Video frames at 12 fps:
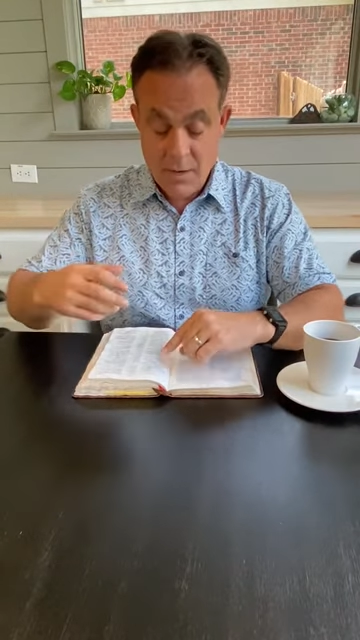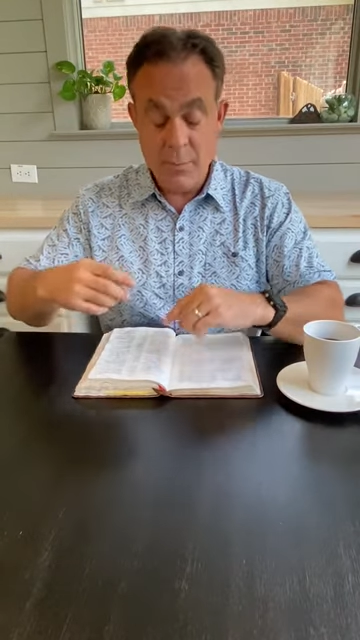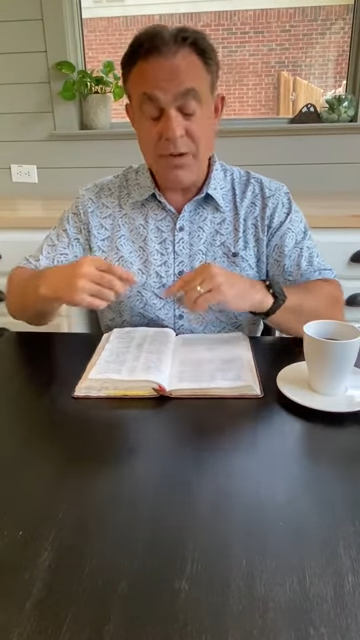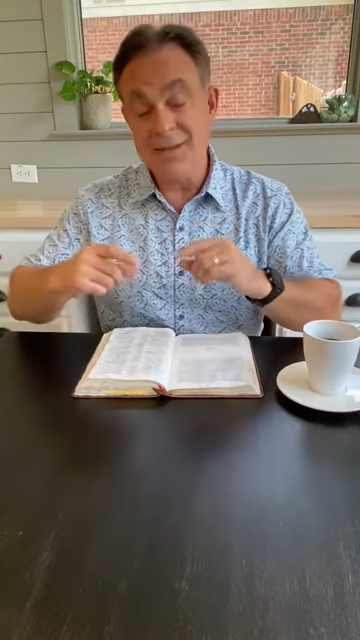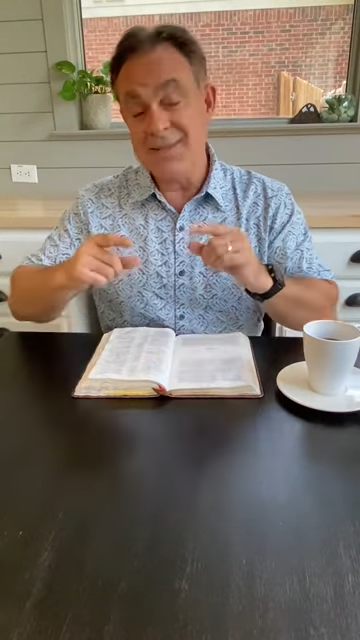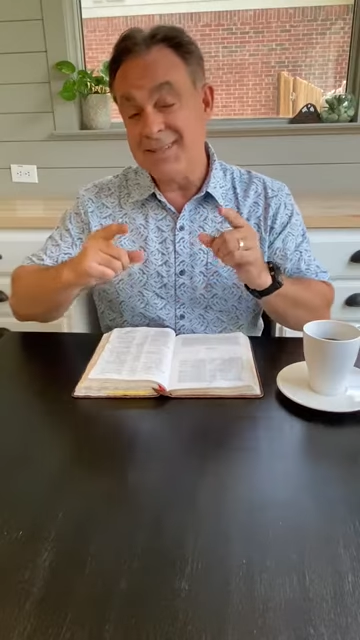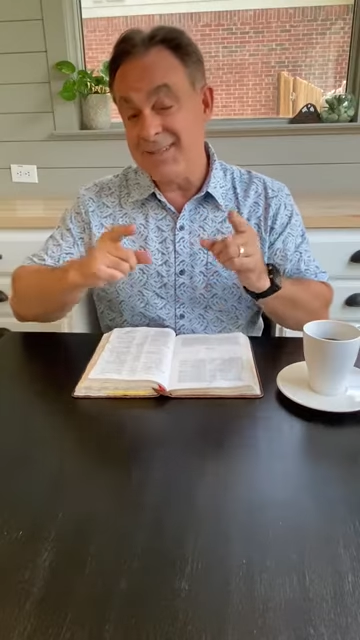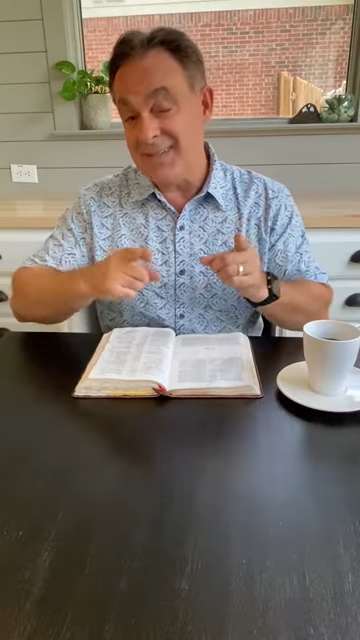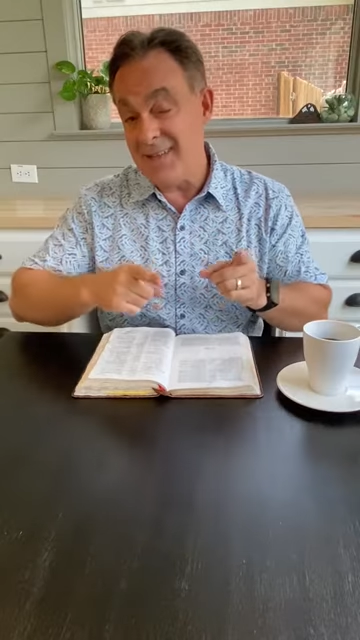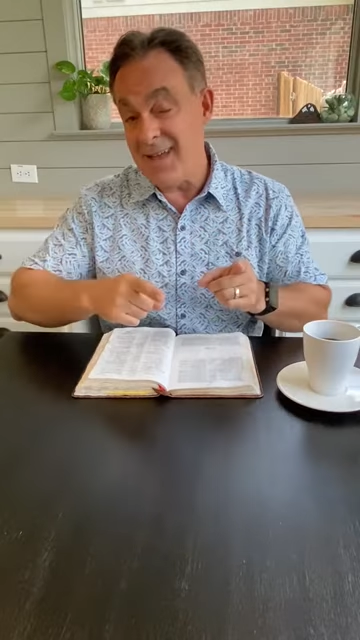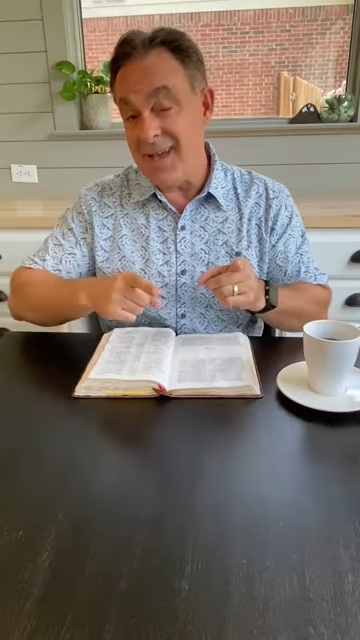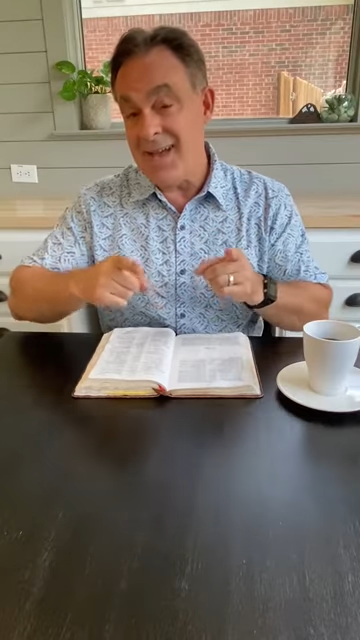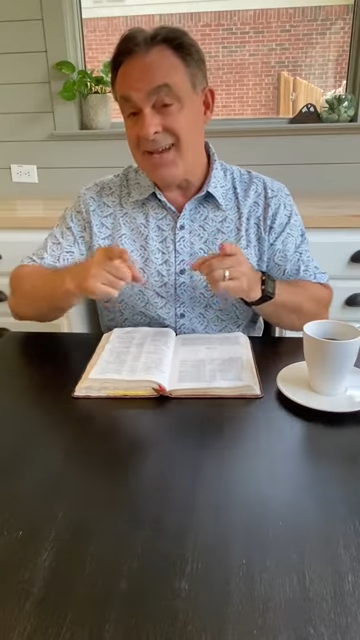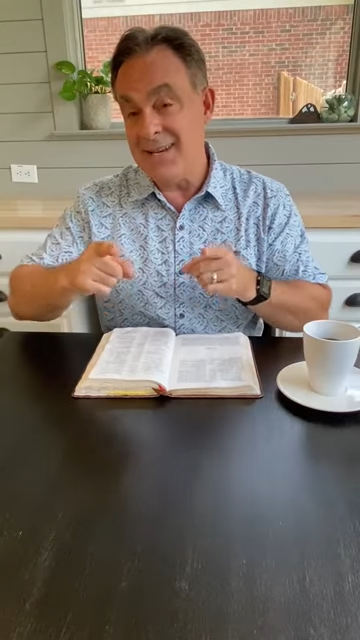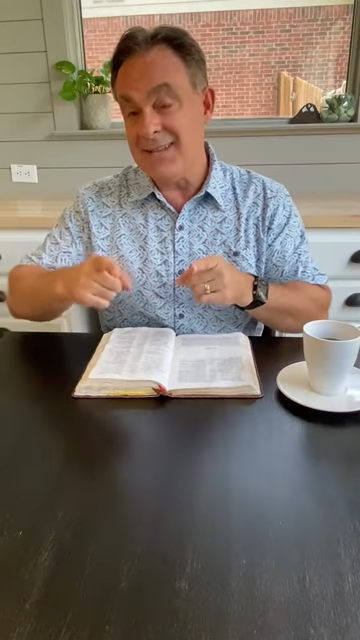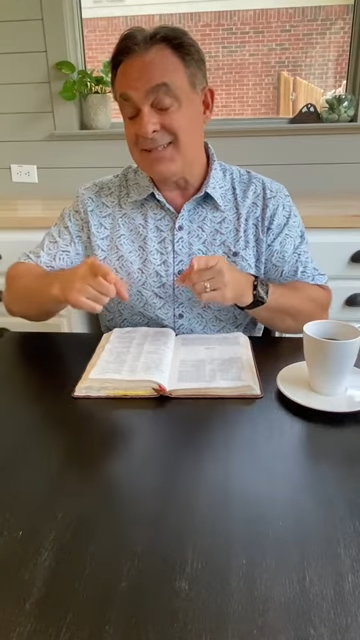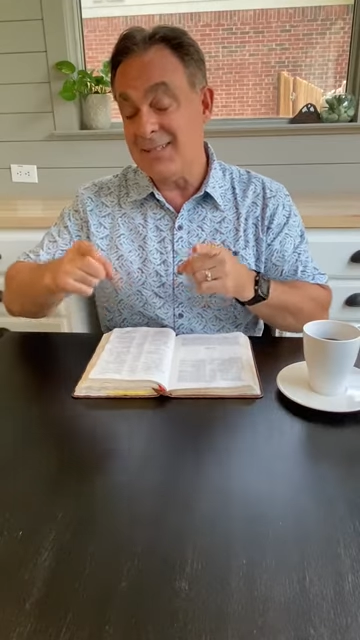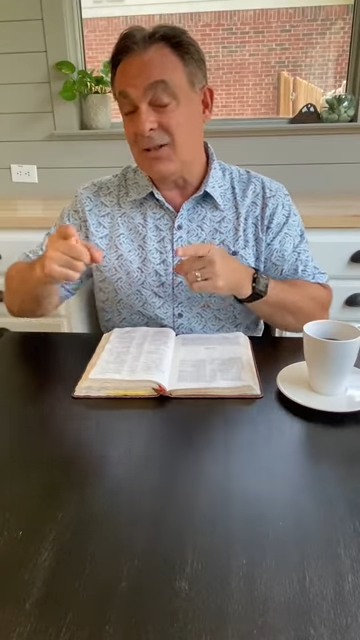but his delight
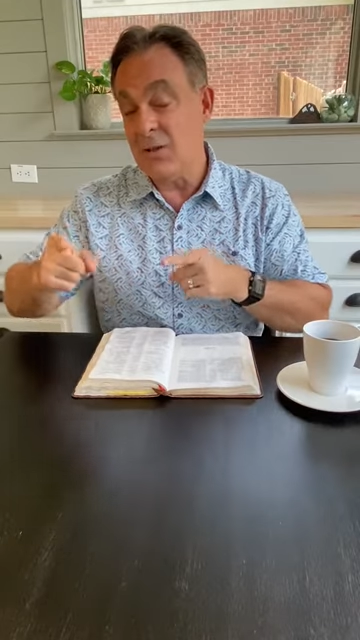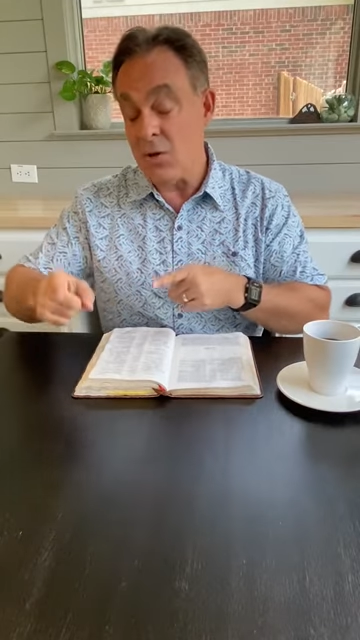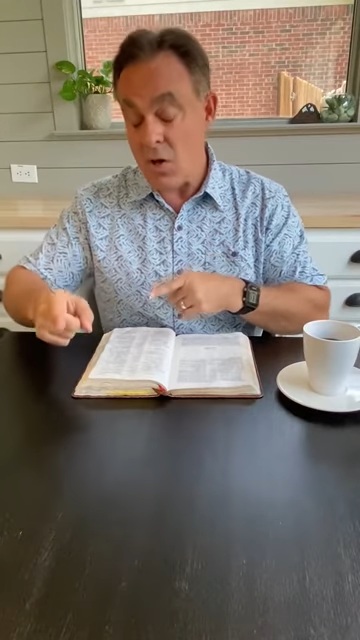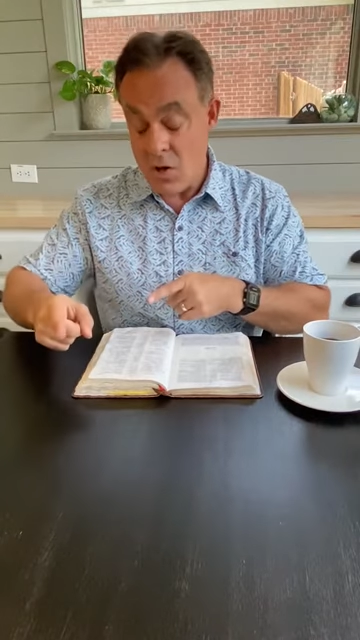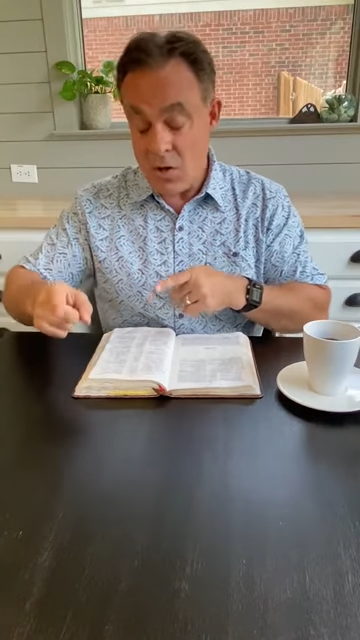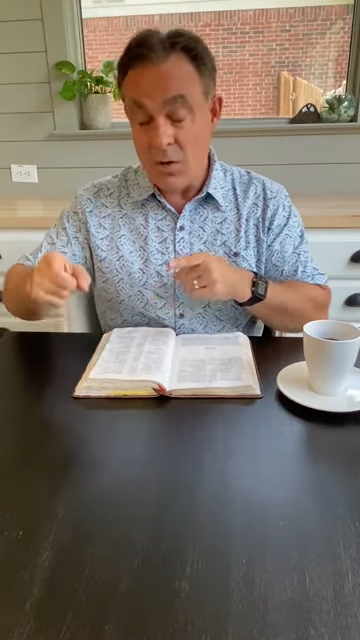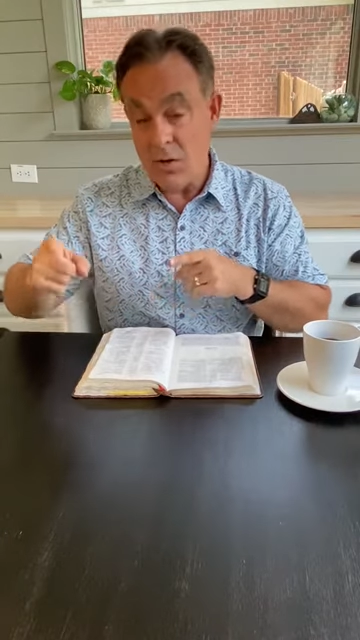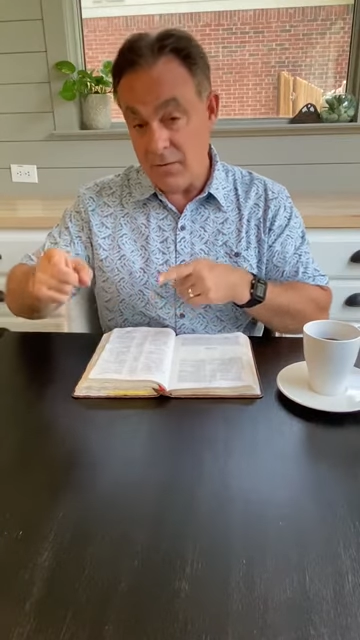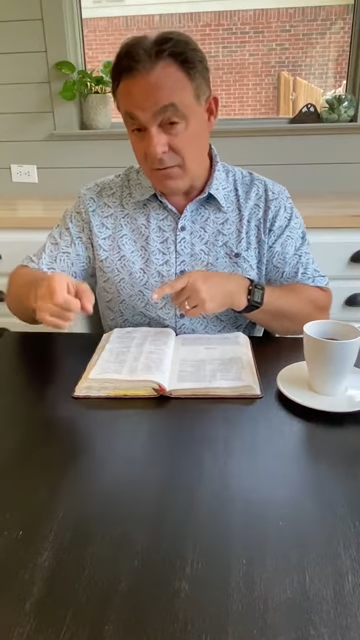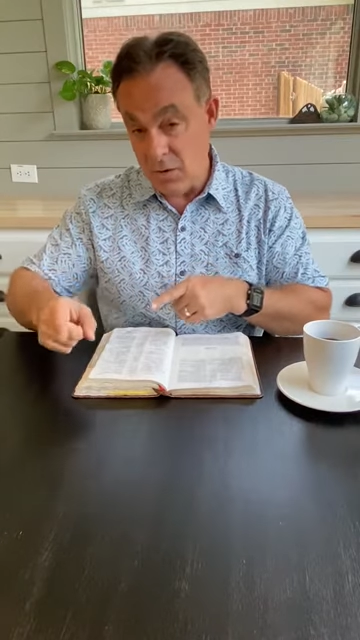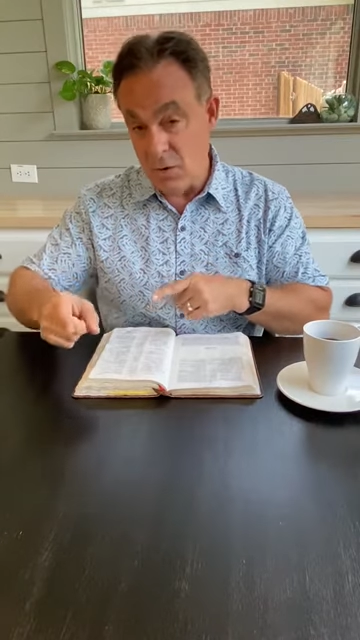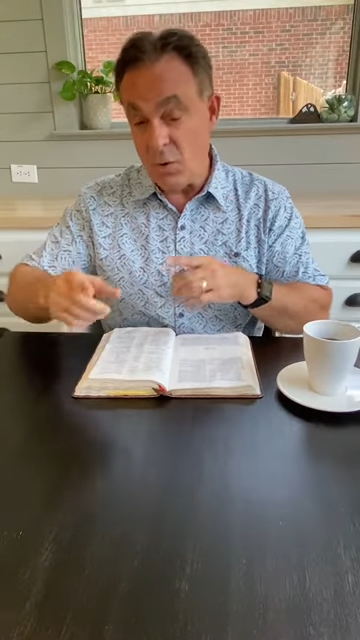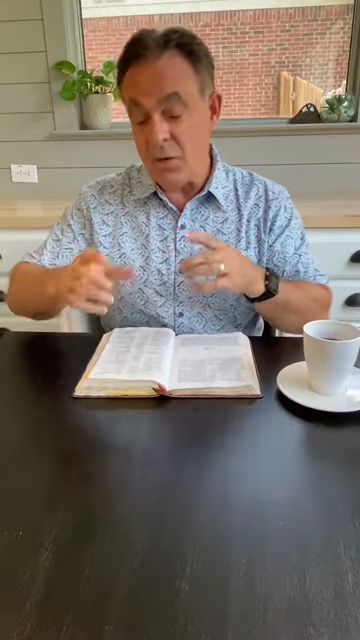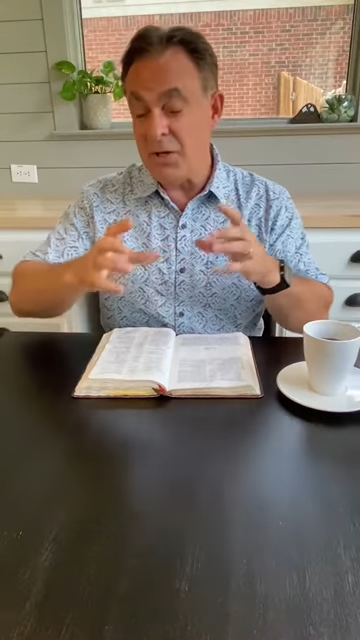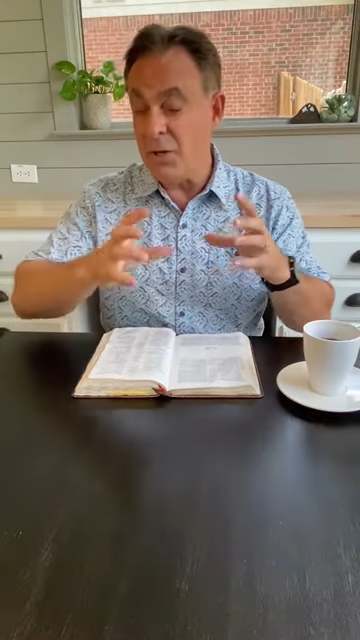is in the law of the Lord.